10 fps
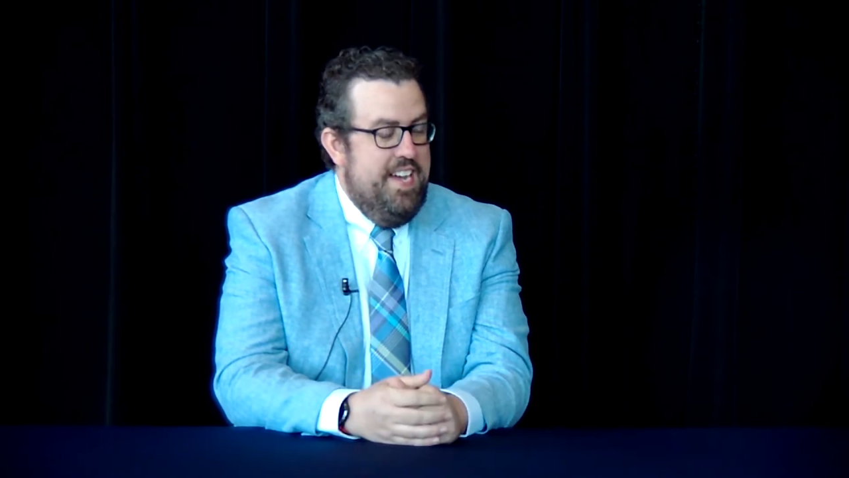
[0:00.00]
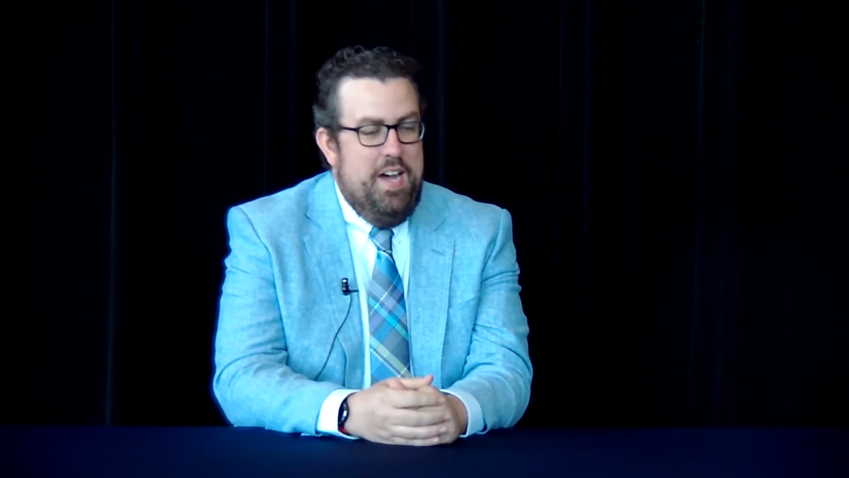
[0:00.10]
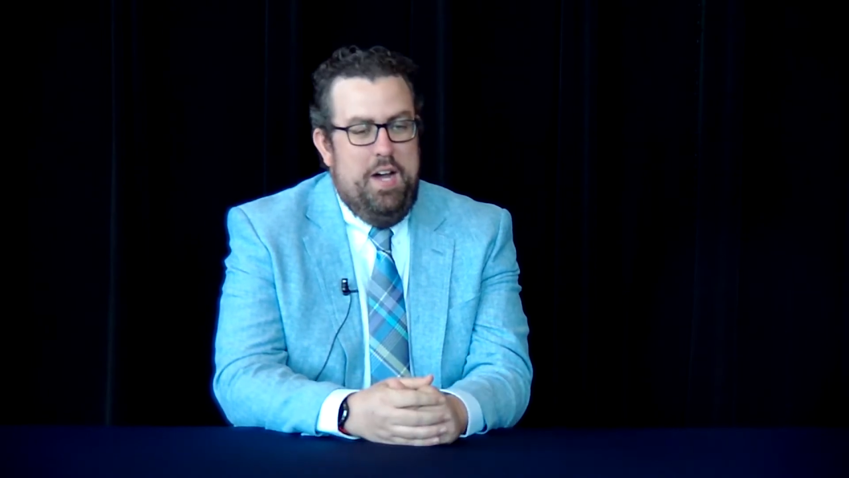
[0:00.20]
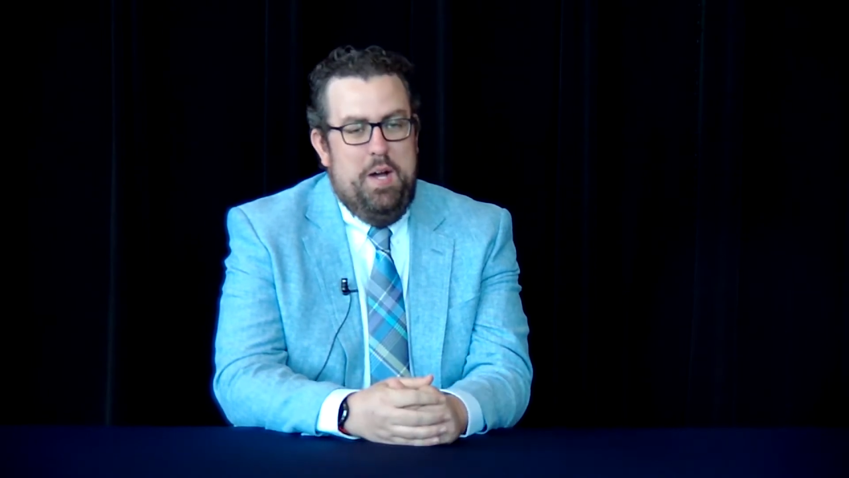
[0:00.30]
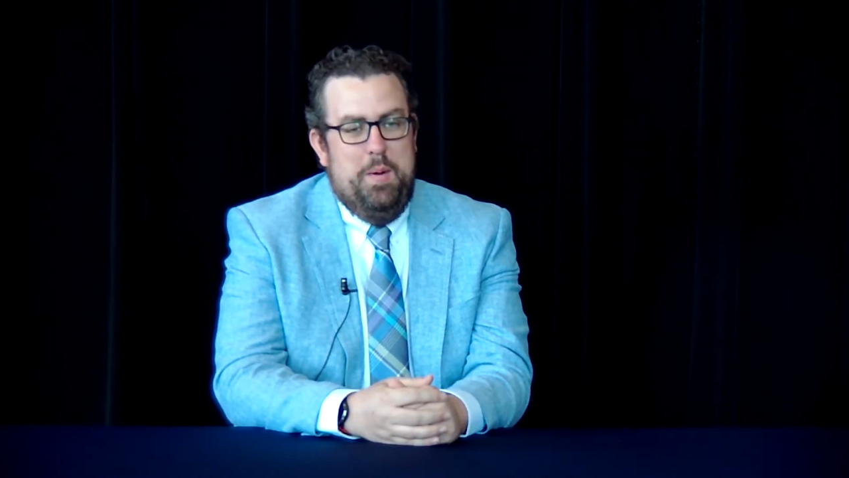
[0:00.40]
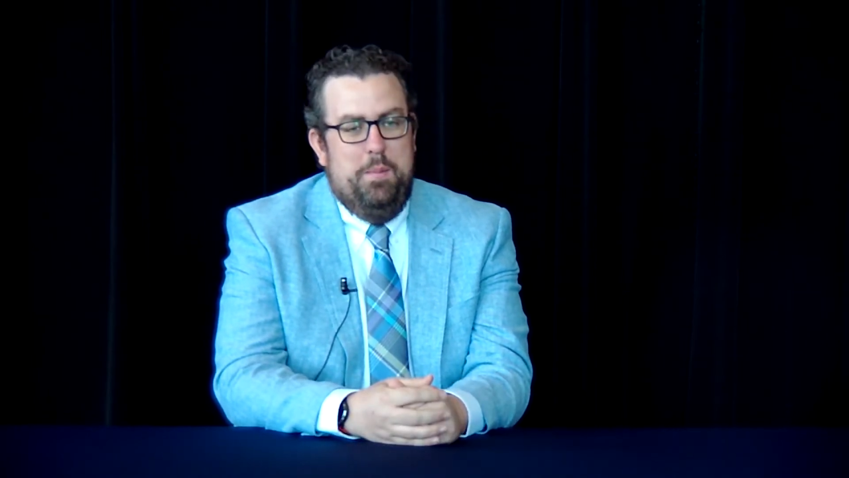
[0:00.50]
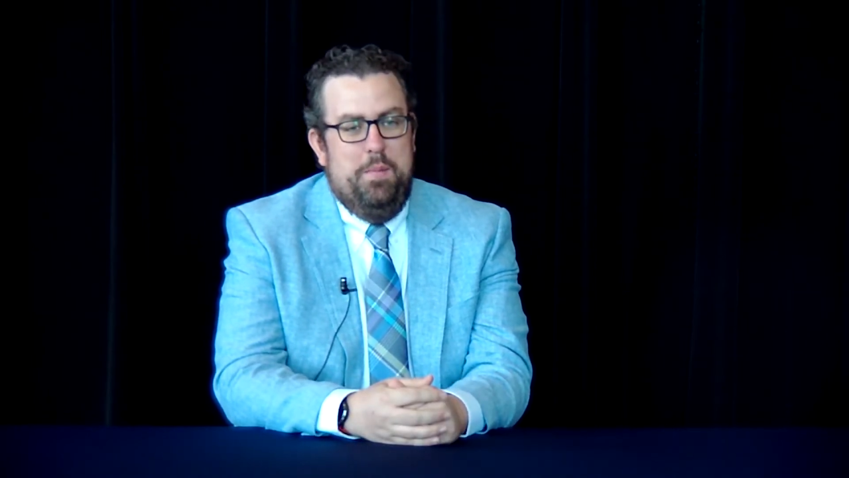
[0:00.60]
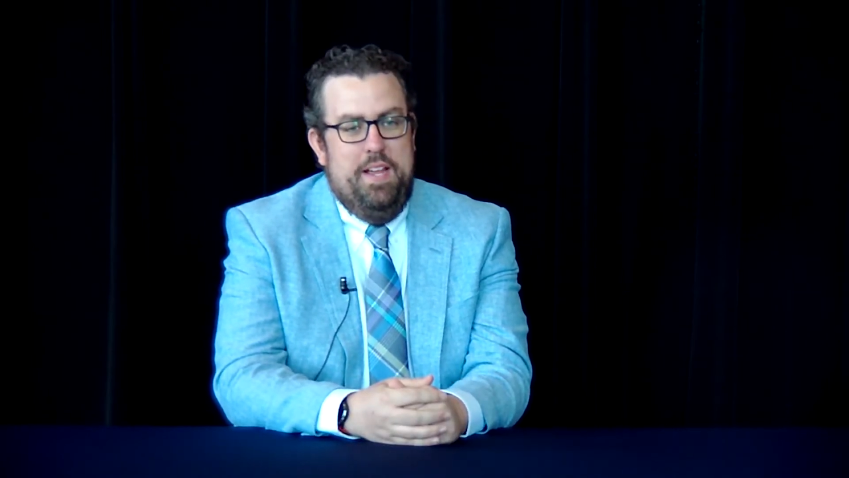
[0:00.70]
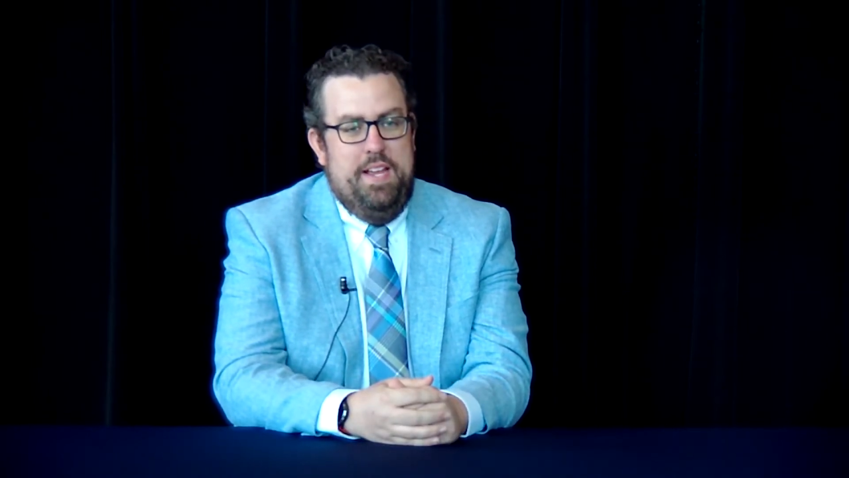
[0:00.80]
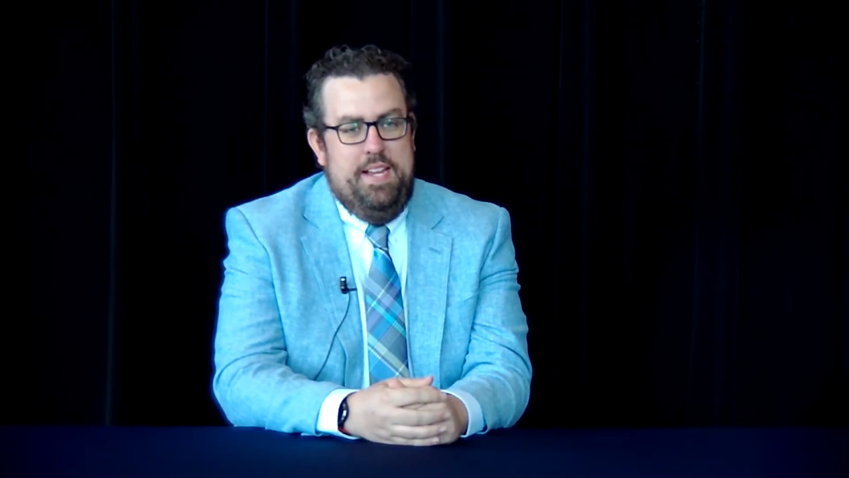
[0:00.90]

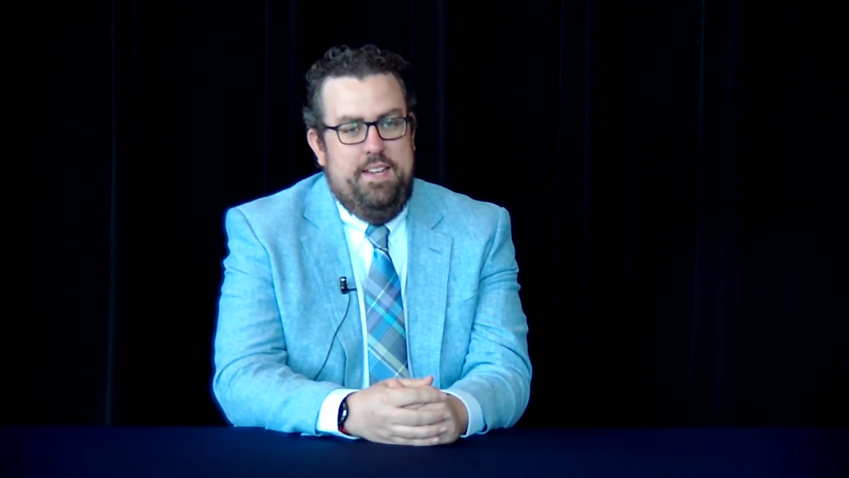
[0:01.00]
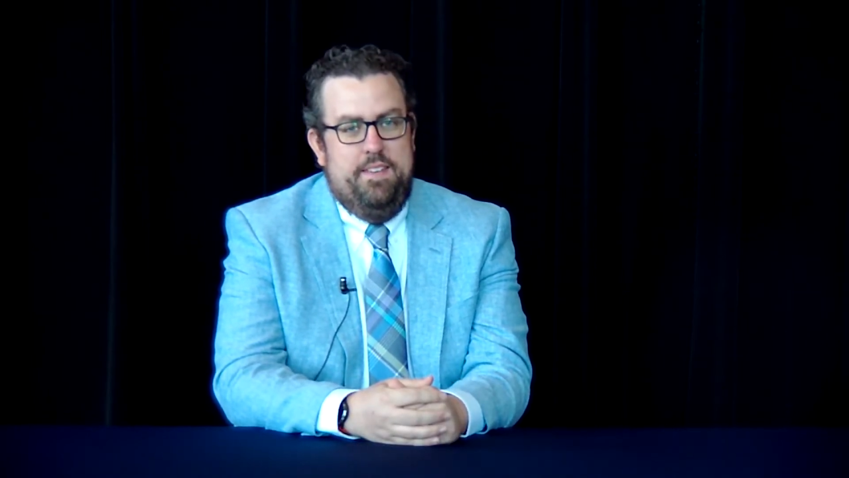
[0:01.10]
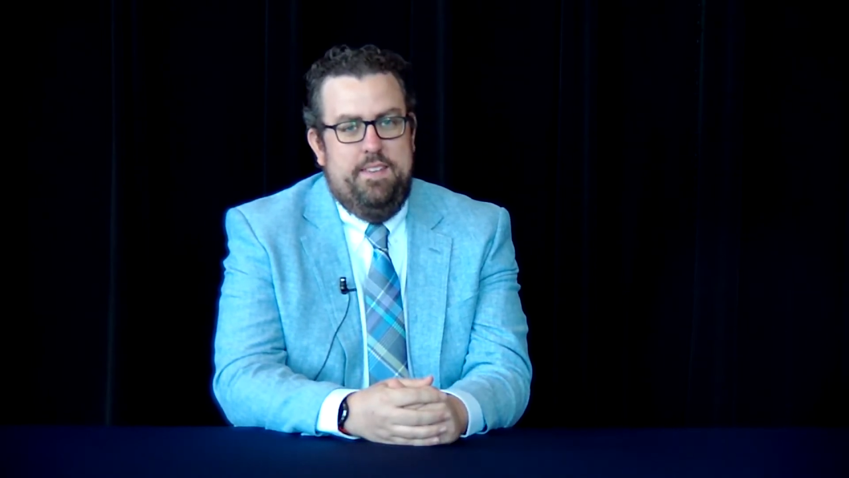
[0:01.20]
And